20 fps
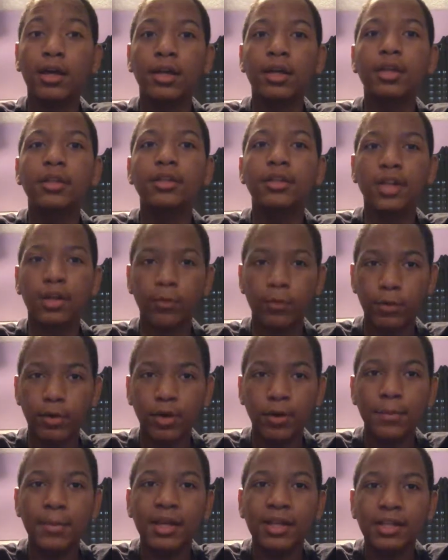there will
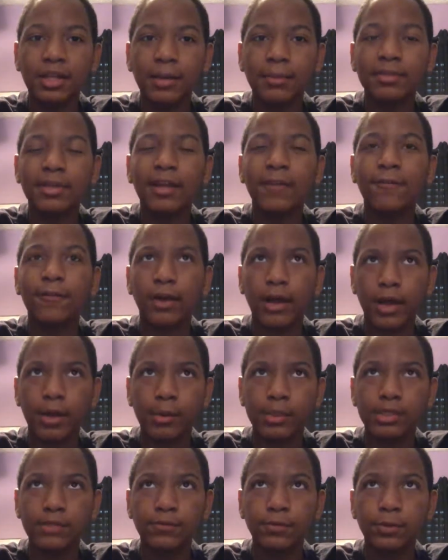be an update for
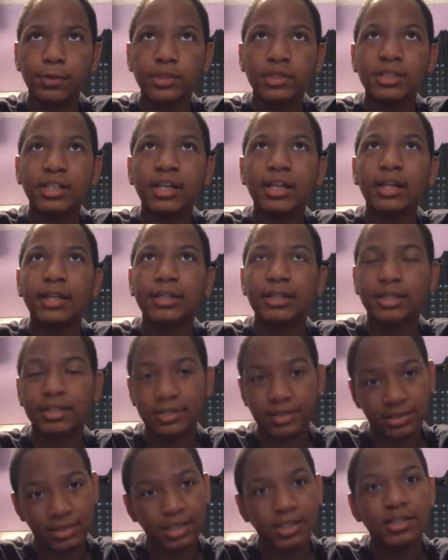iOS 14
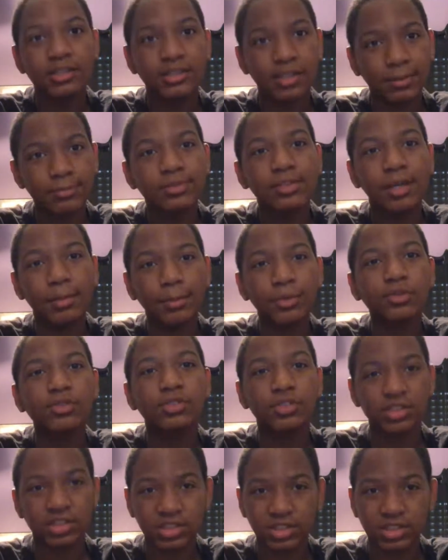this September. So
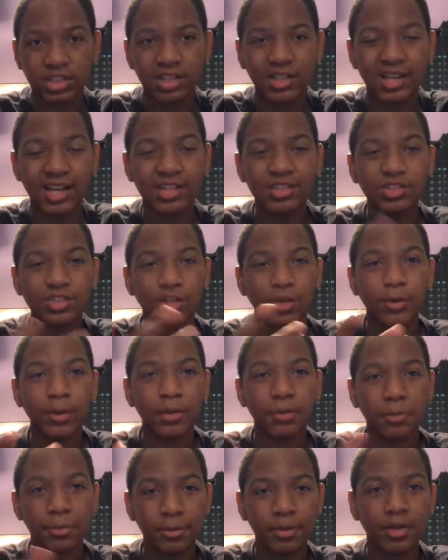just so you guys know, it
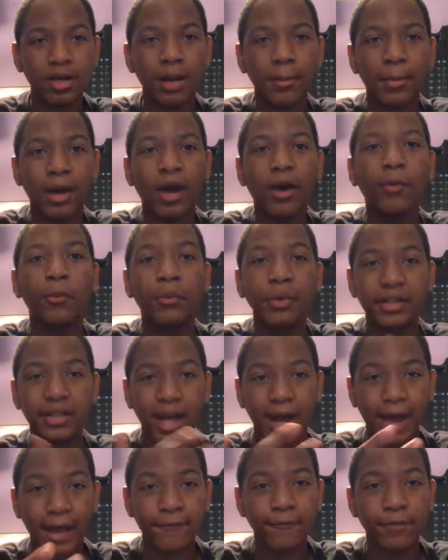will come out when the
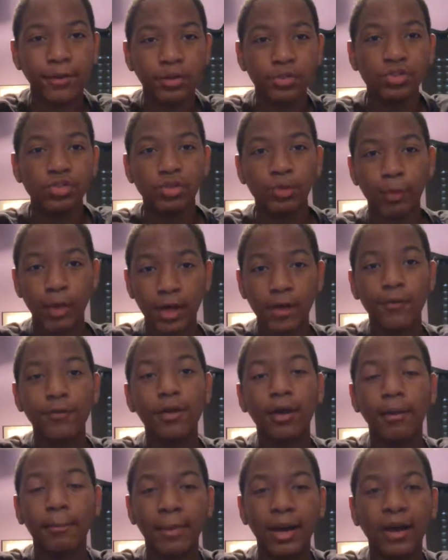iPhone 12
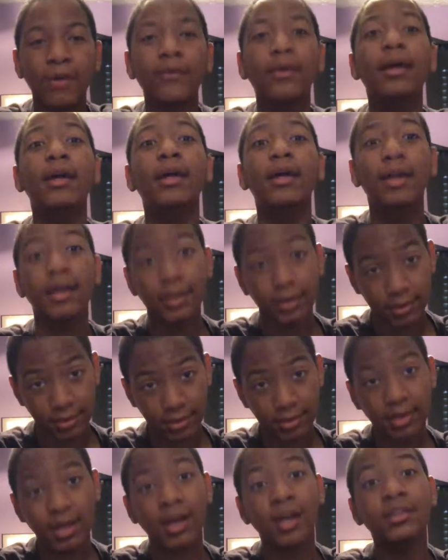come out.
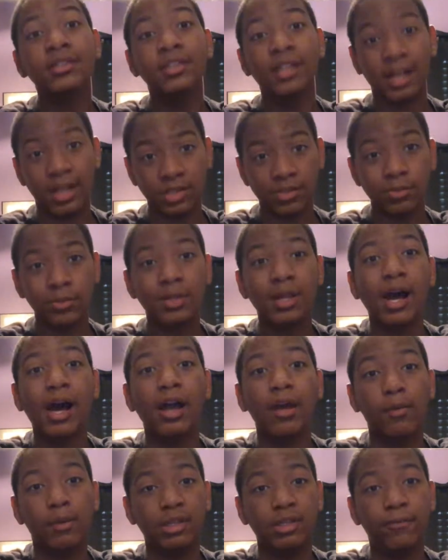That's when the
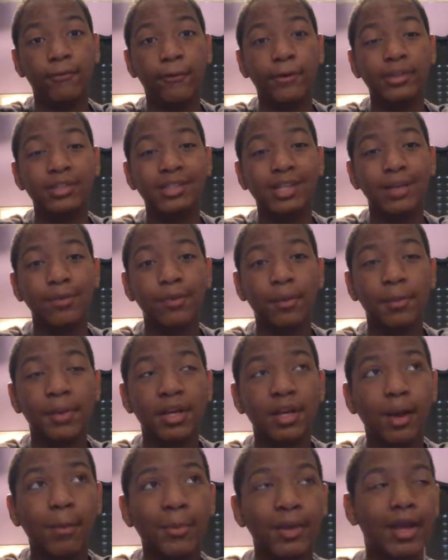iOS 14 will be
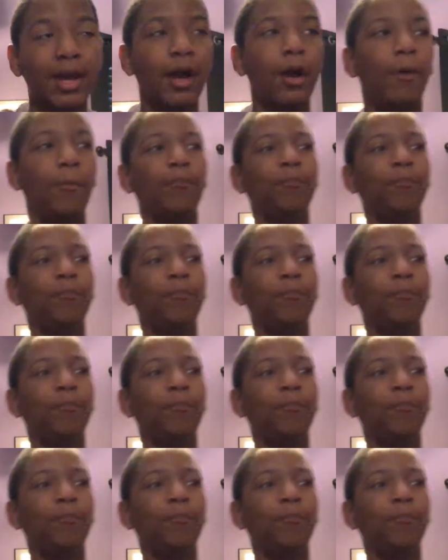coming out.